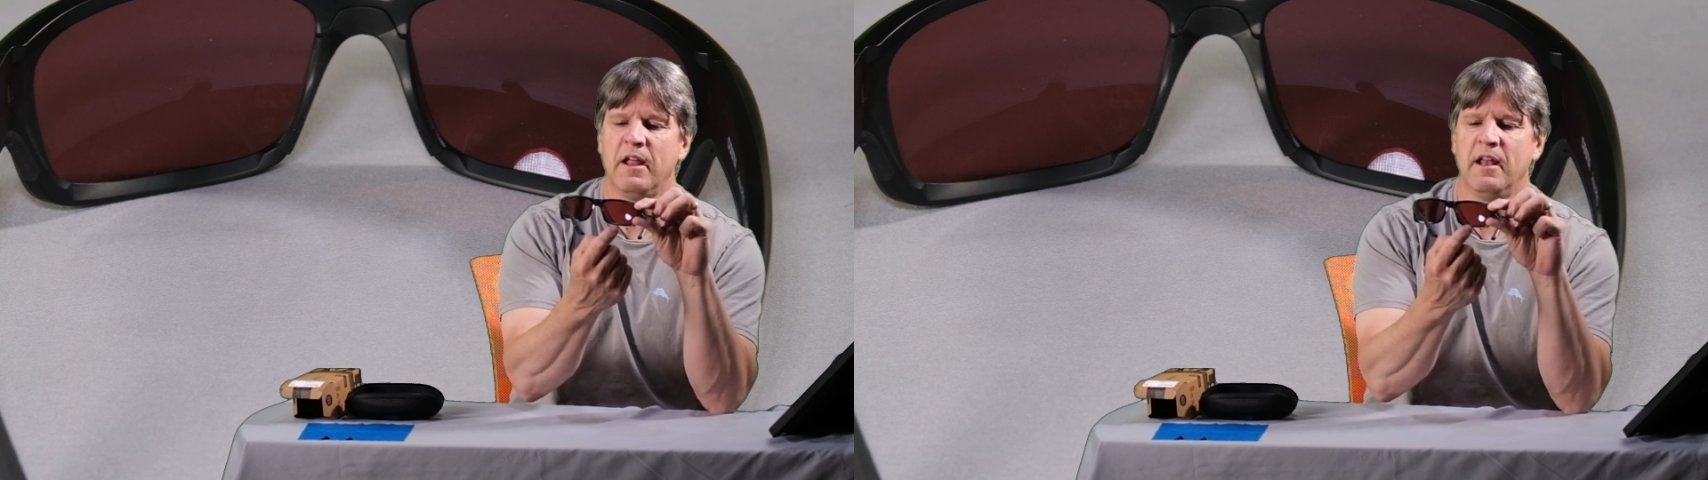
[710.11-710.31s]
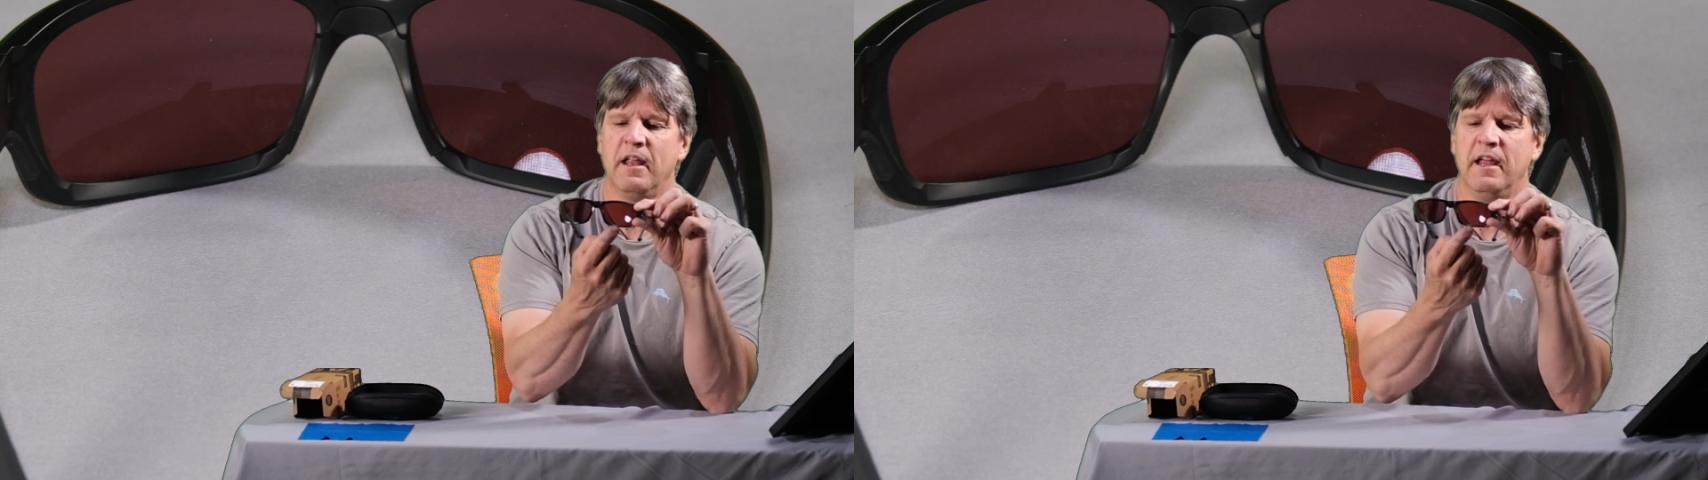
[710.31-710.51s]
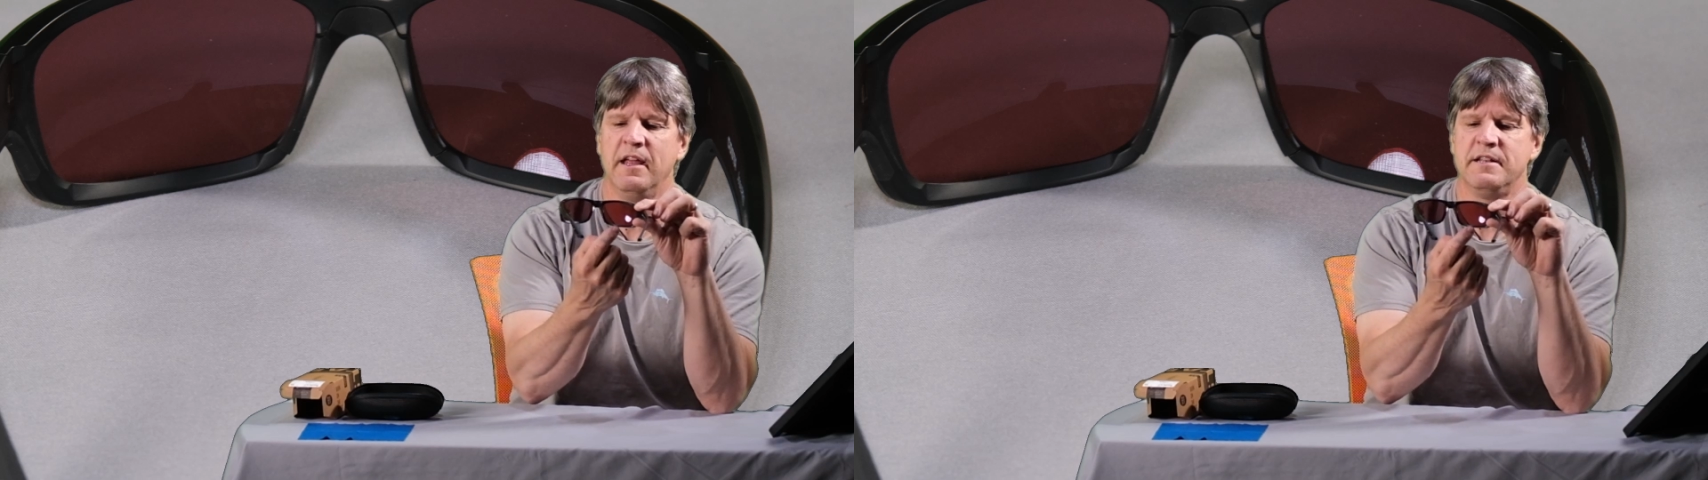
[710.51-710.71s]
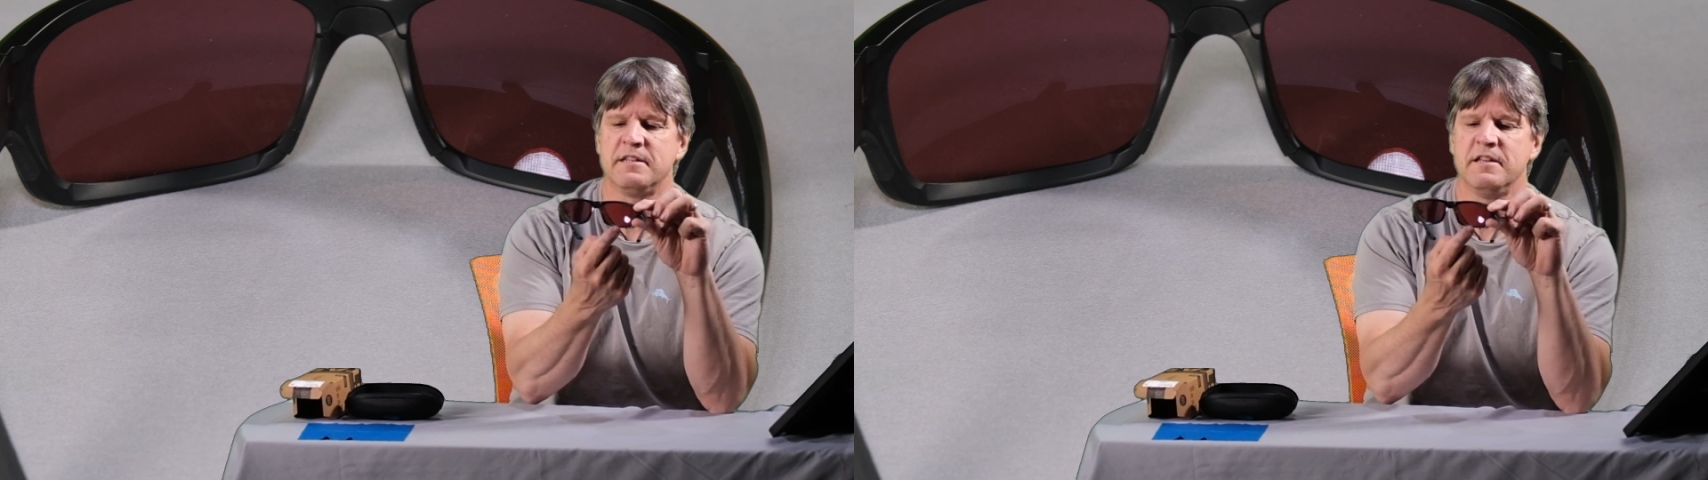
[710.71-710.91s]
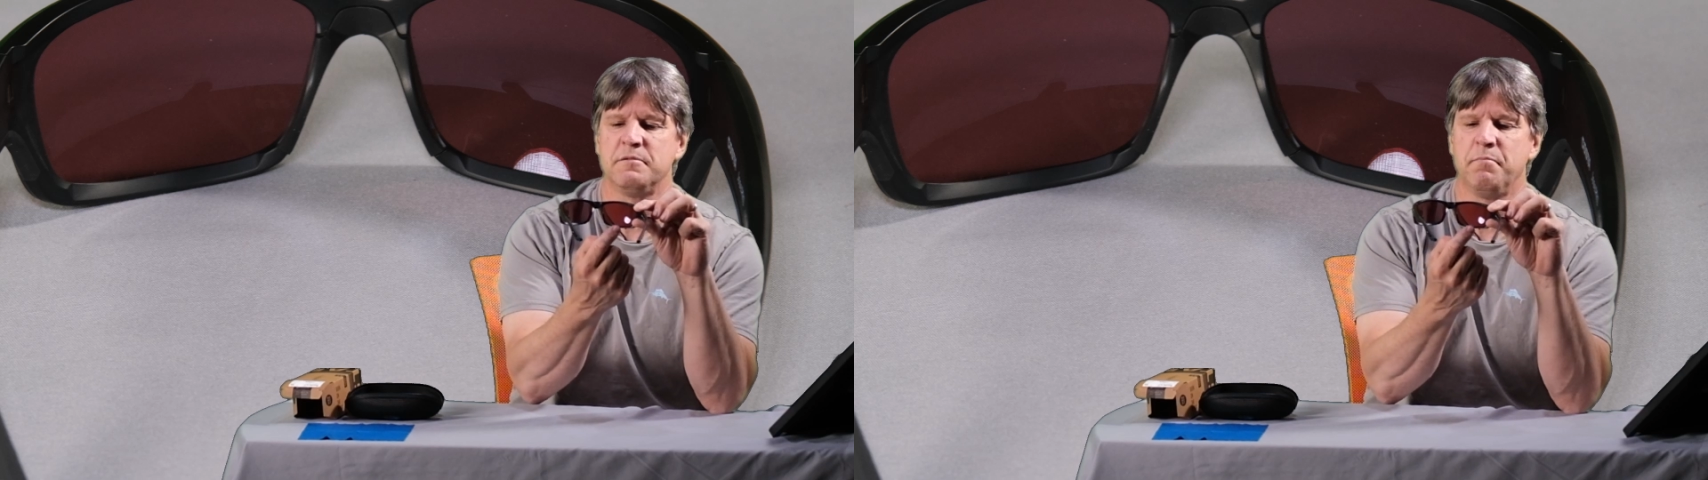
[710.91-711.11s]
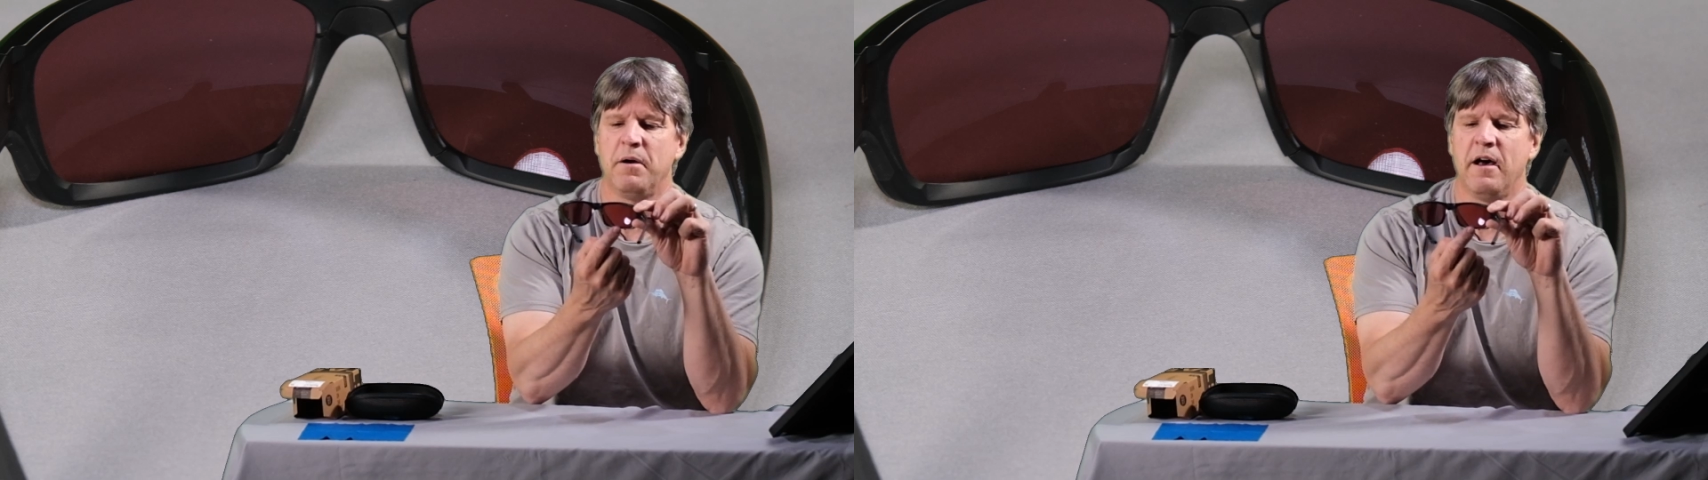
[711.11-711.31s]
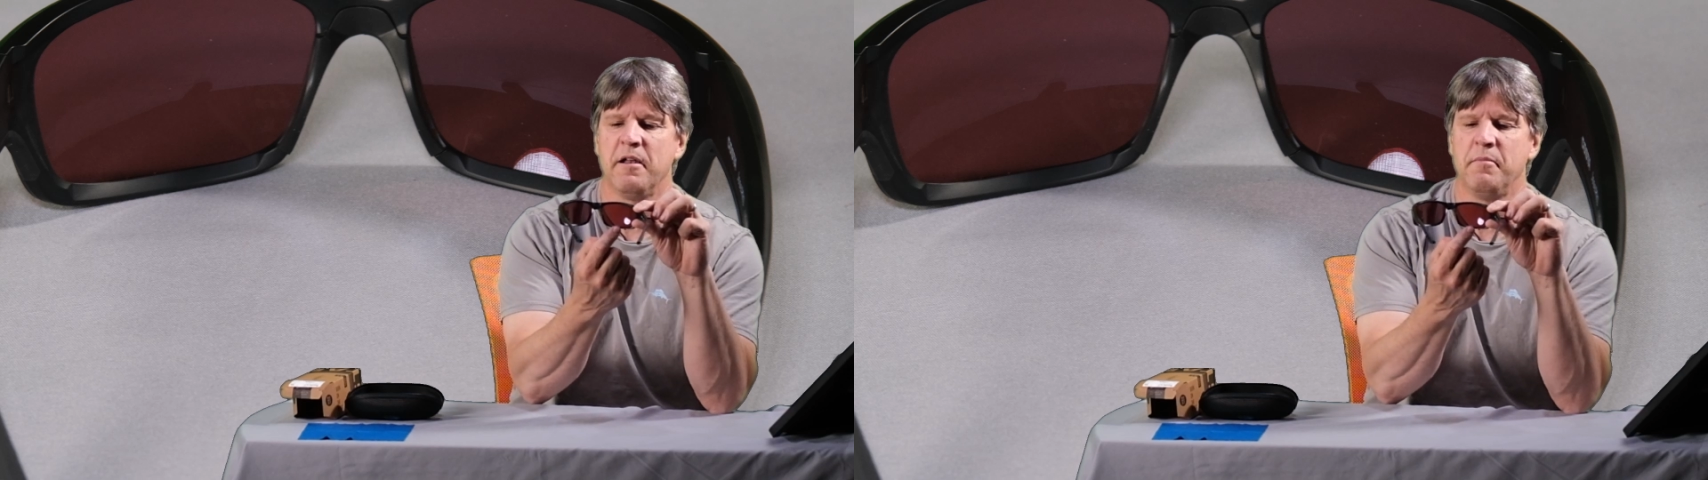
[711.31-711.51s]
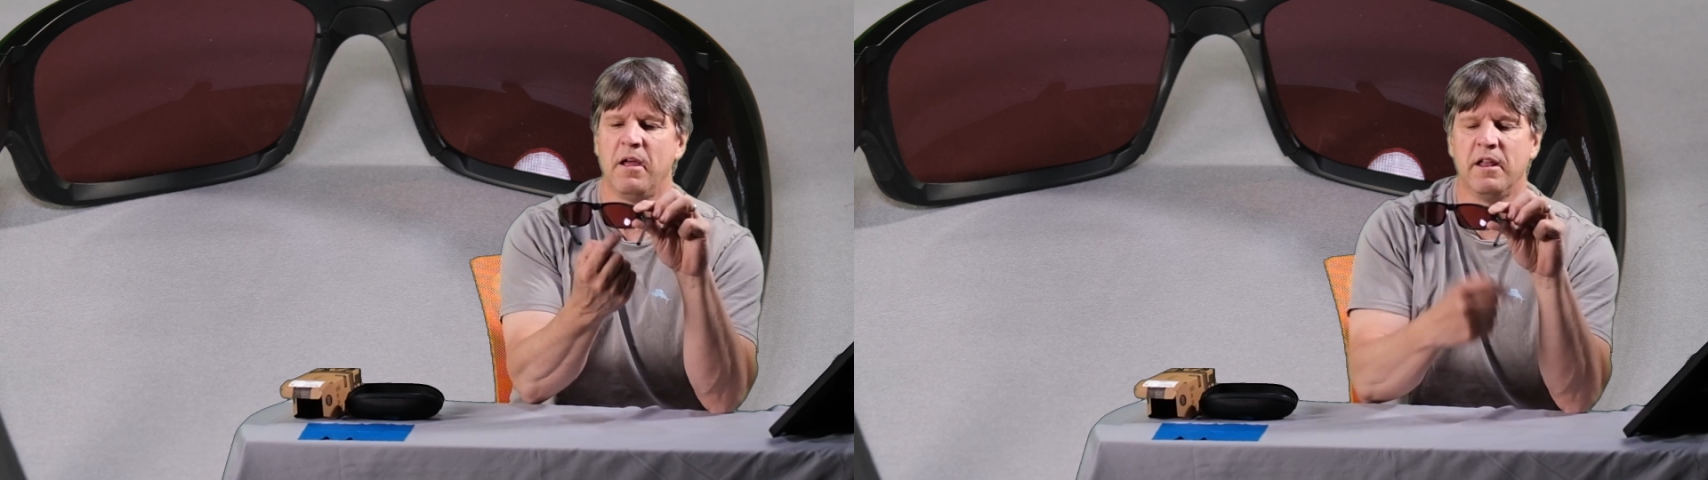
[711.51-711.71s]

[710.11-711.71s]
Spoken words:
and it hits this bottom